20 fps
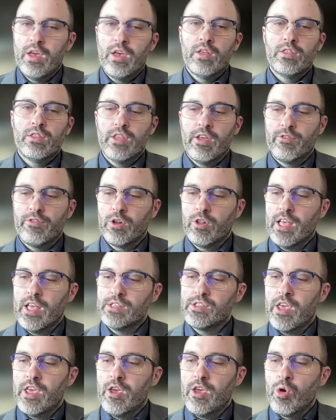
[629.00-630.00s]

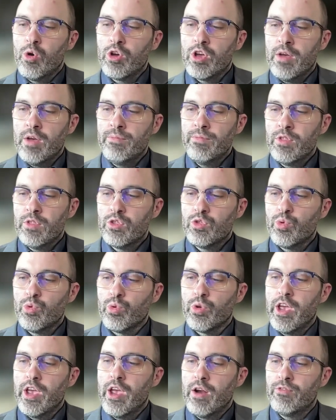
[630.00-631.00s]
Nevertheless, EOKA,
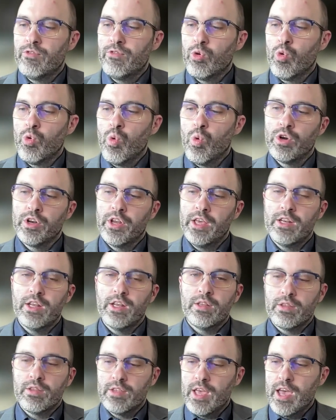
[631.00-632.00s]
through careful
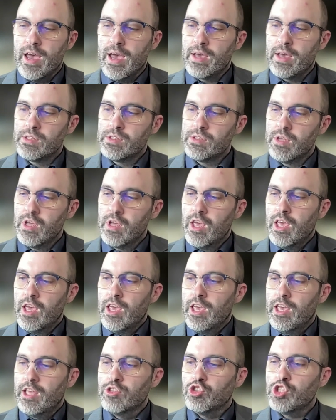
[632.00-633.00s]
coordinated attacks,
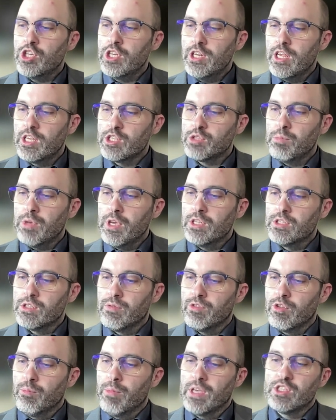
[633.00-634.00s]
ingenious means
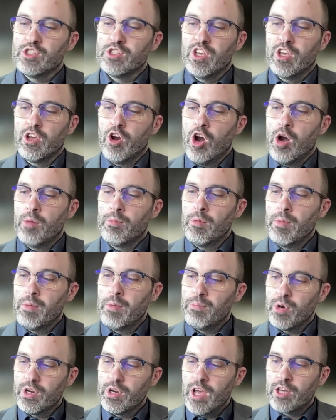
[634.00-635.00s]
of domestic
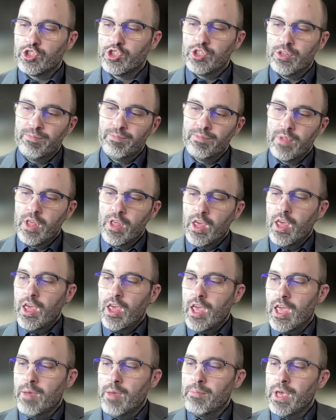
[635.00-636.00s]
armament production,
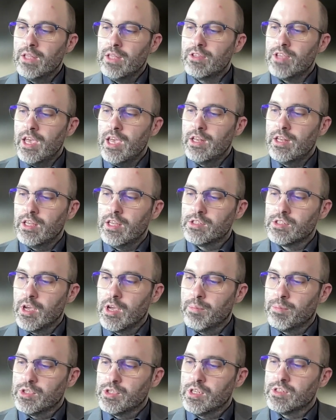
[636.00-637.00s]
and maintaining
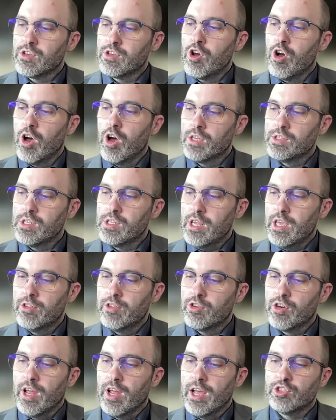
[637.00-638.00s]
Cyprus's cause in the
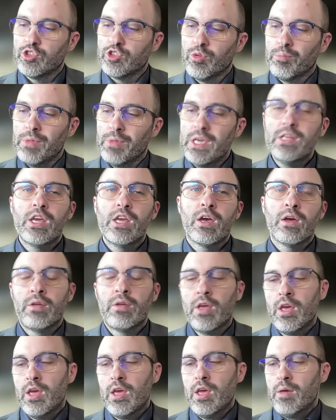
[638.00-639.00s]
international media,
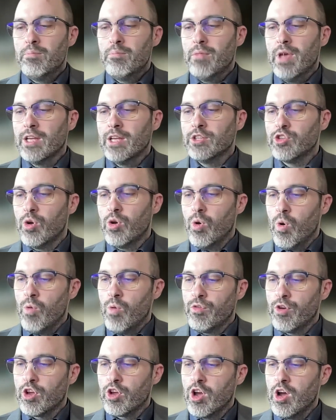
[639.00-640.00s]
managed to
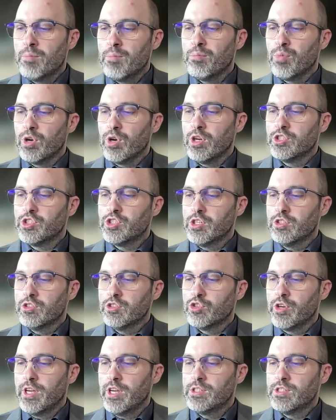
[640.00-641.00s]
overcome British
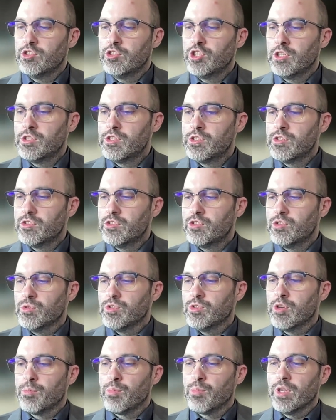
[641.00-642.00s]
intransigence to
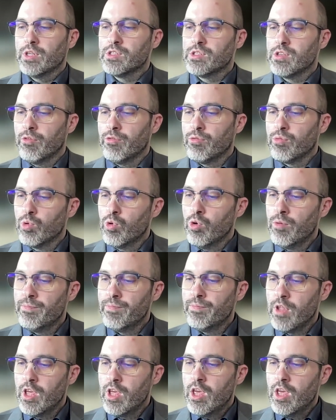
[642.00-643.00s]
Cypriot self-rule